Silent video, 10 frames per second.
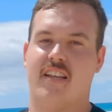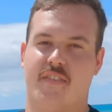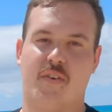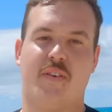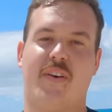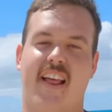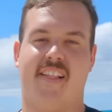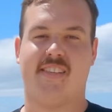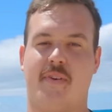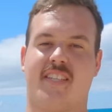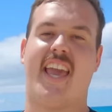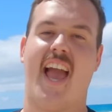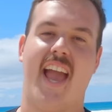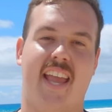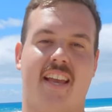You want to know how it spells?
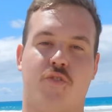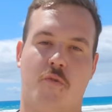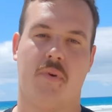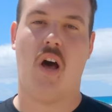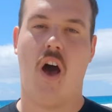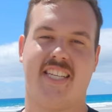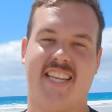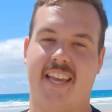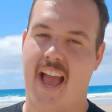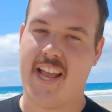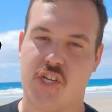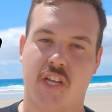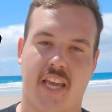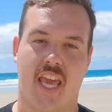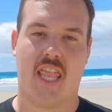K-triple-I-T-H.
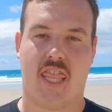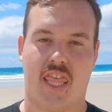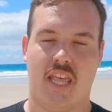Kiss.